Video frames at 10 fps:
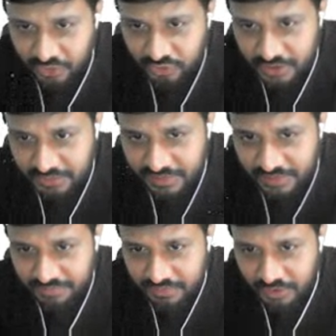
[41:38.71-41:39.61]
In the
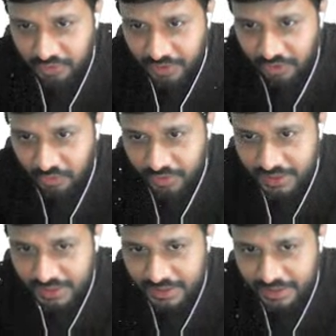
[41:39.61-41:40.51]
same, now how can
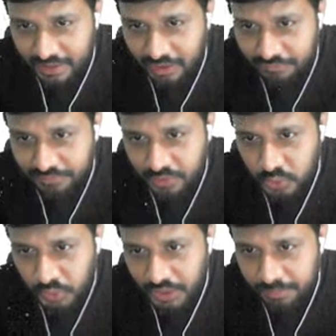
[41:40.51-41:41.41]
I write del of
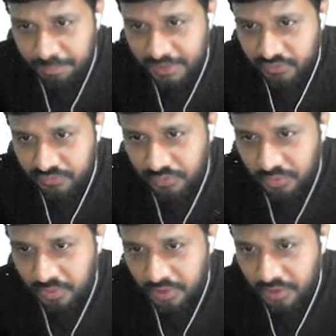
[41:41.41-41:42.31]
2n plus 4?